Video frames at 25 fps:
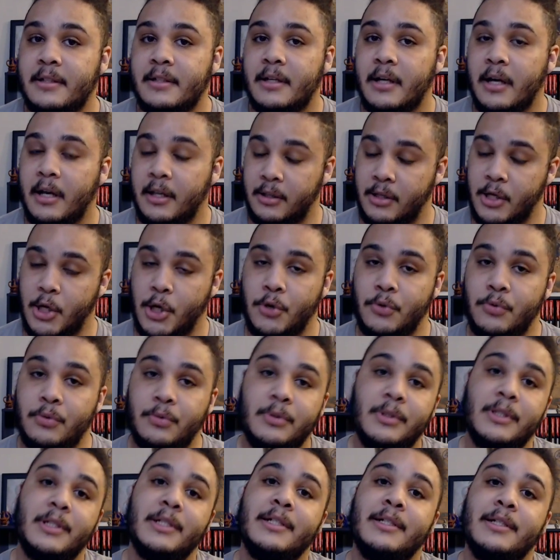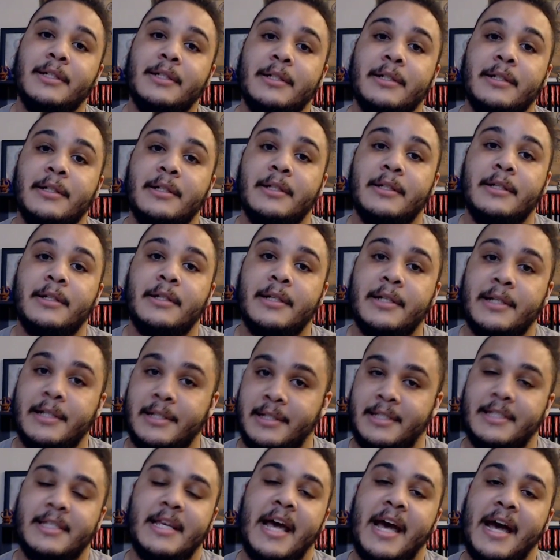alone and
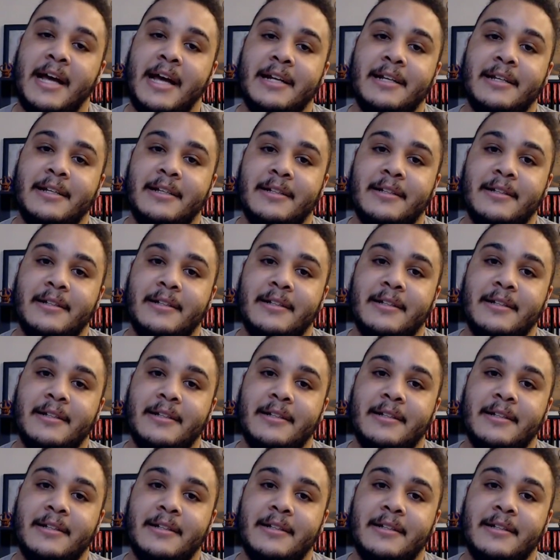sad.